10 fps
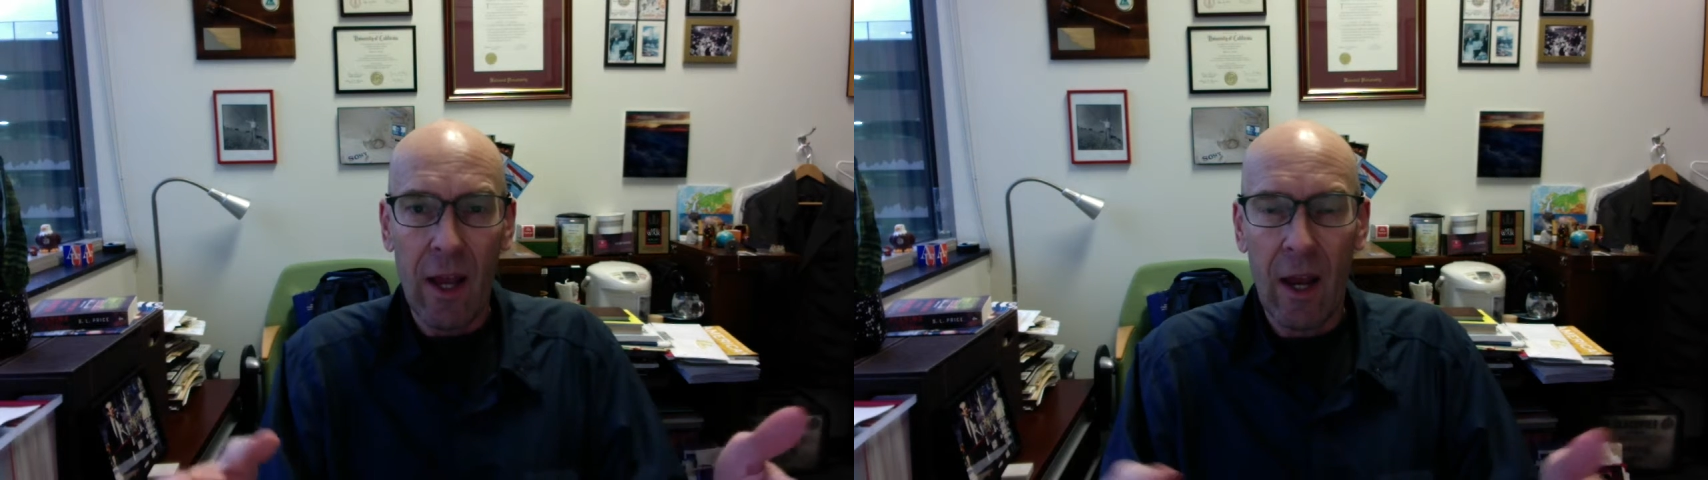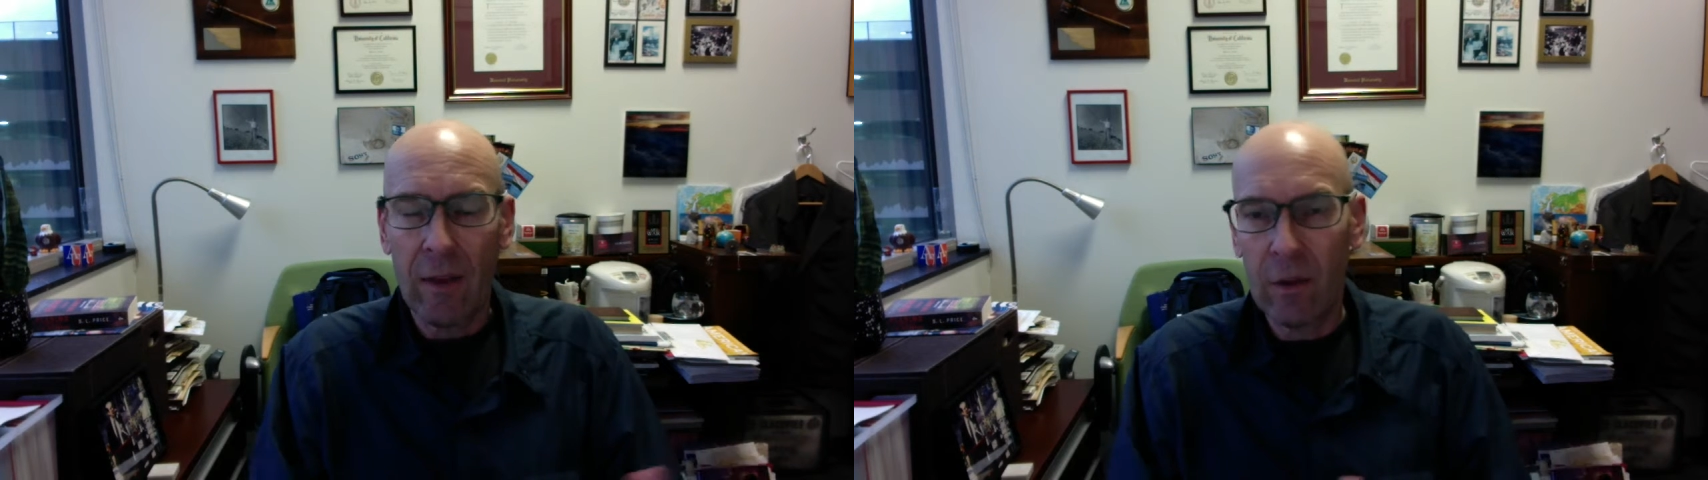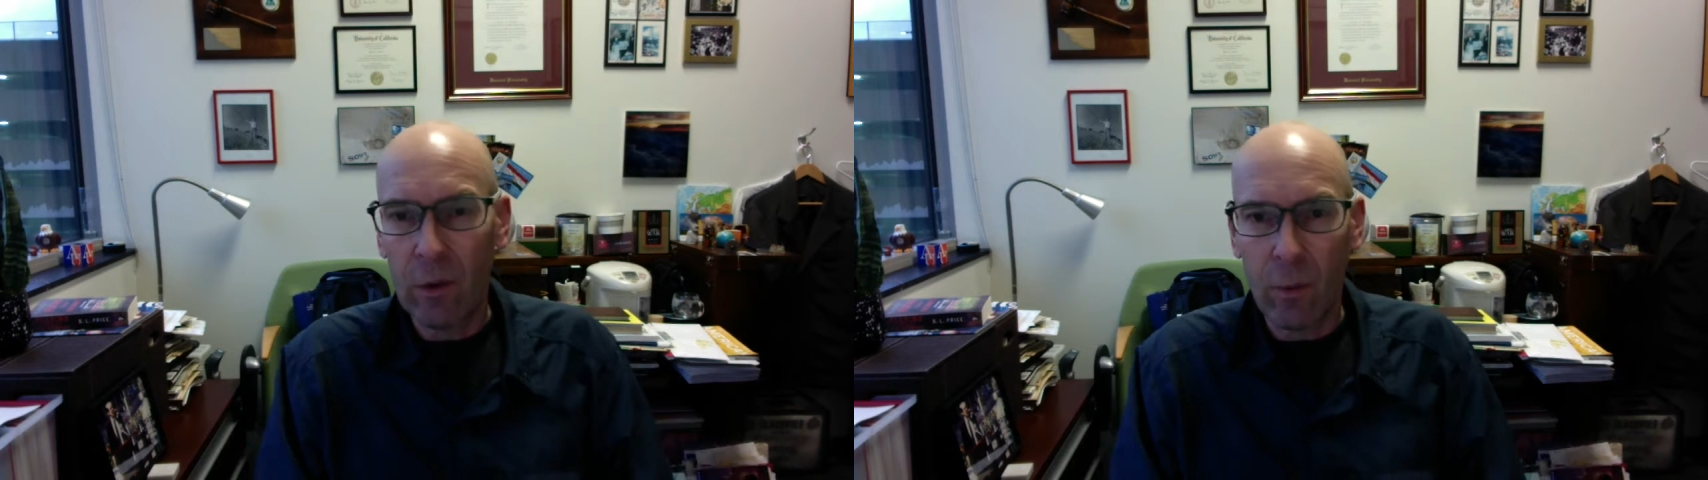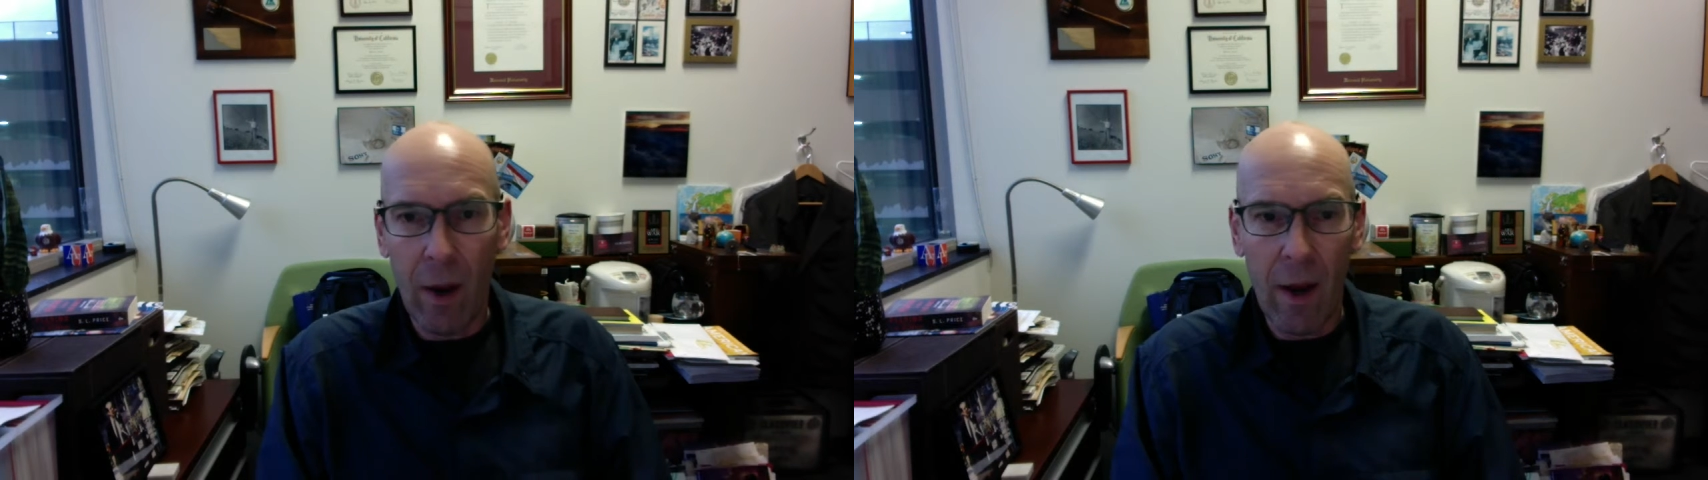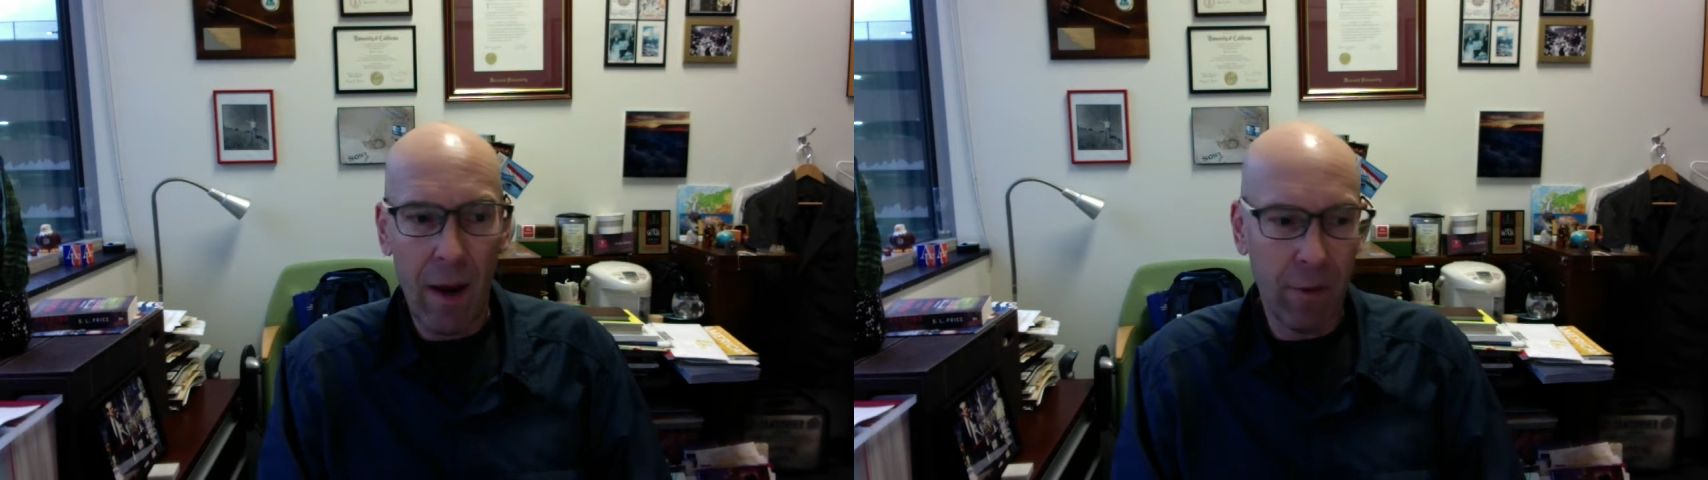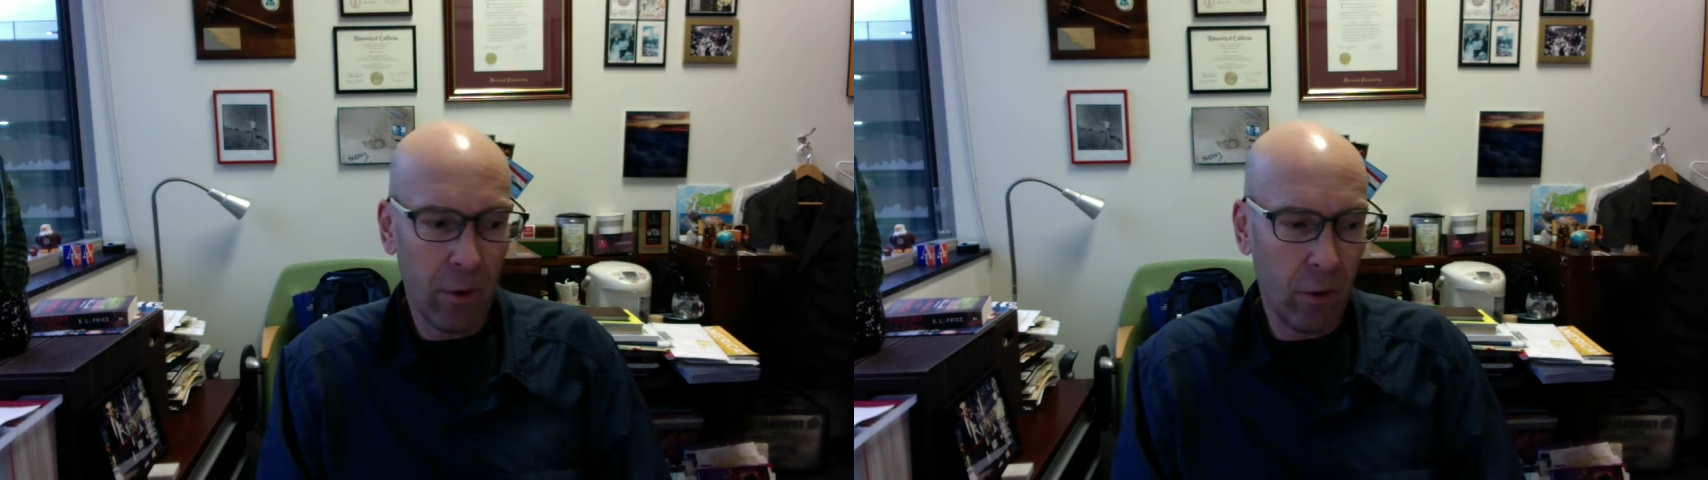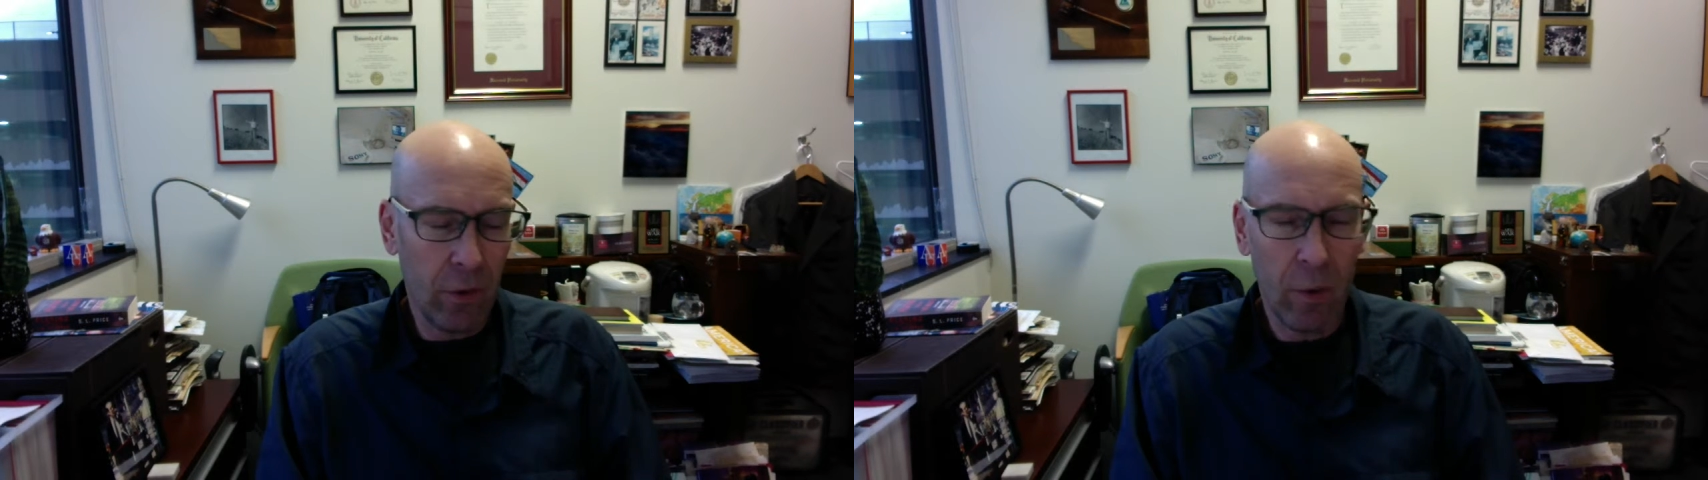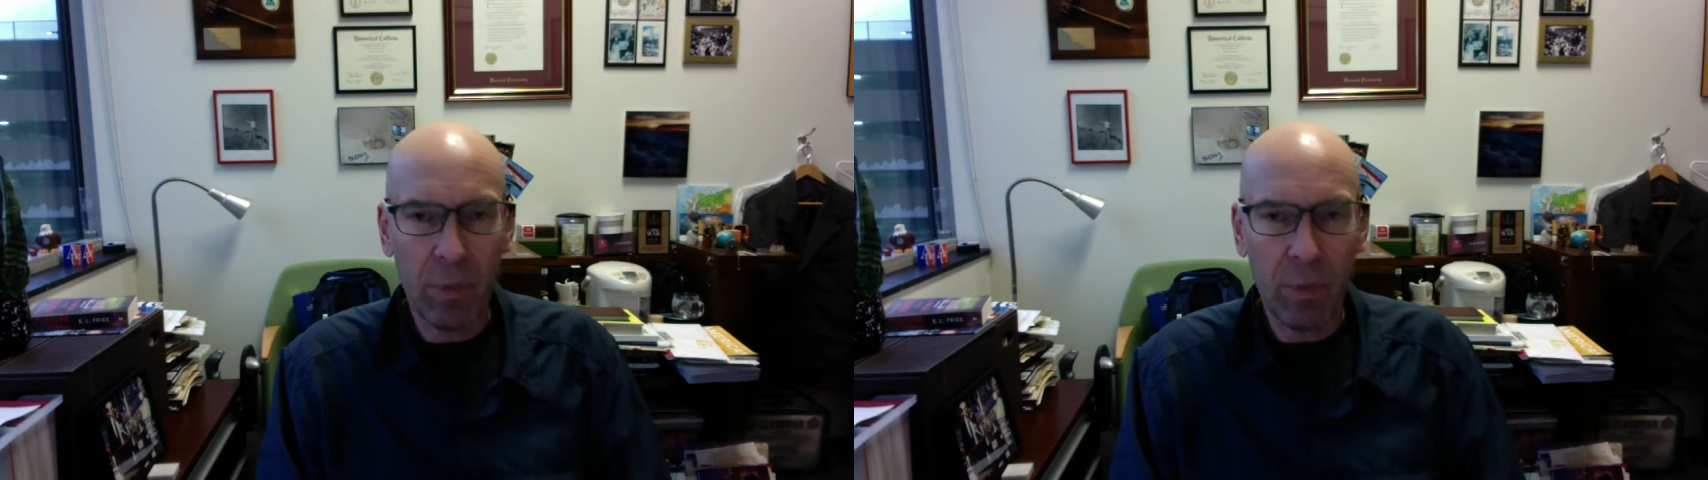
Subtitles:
and this is why having those in your